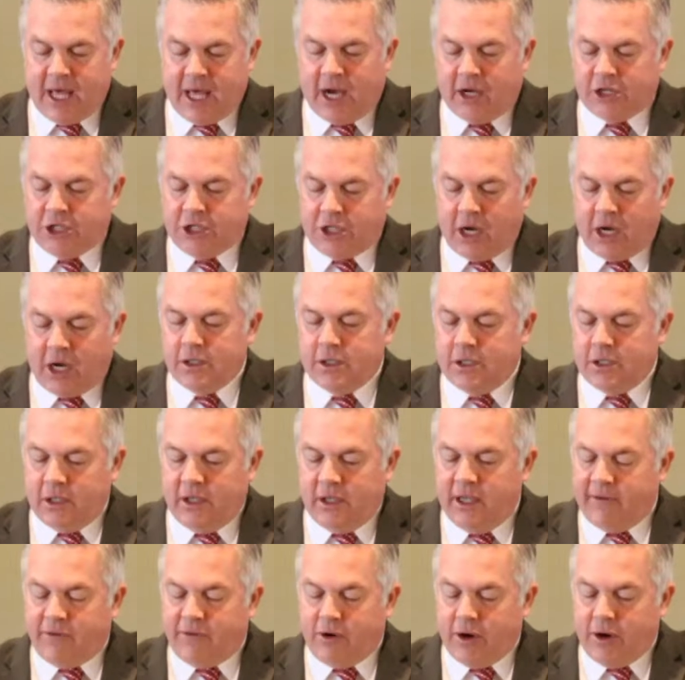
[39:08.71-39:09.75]
thou shalt
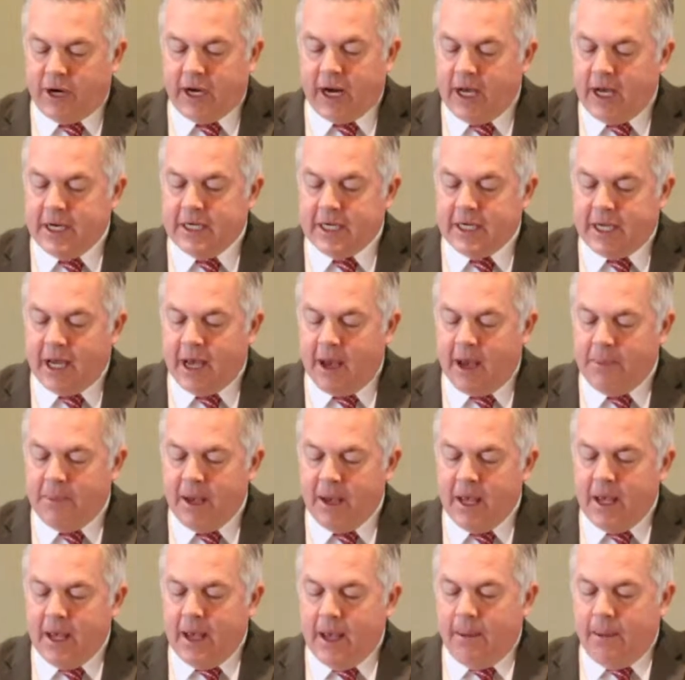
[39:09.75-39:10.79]
deliver it unto him
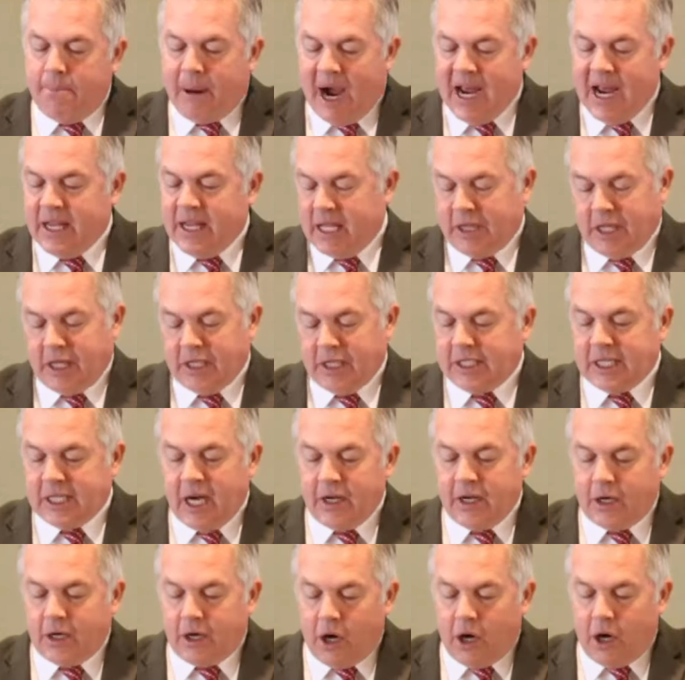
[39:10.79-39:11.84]
by that the
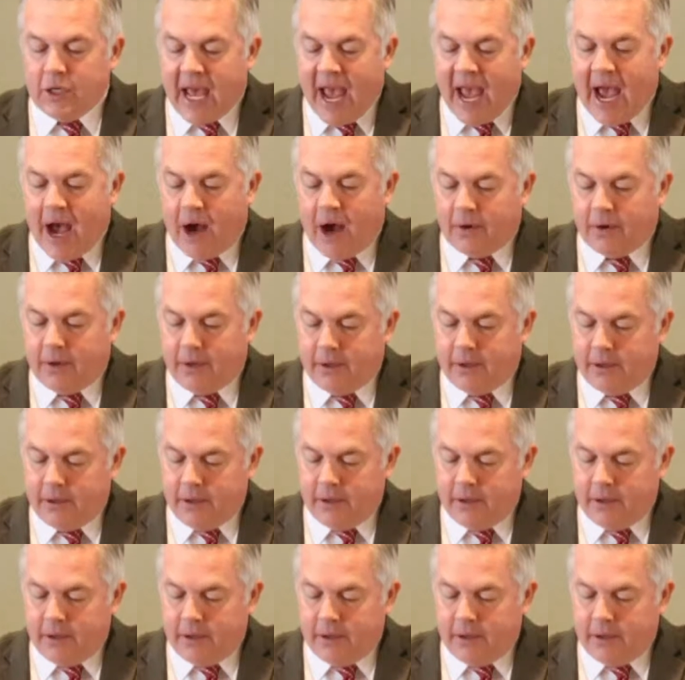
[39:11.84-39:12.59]
sun go down.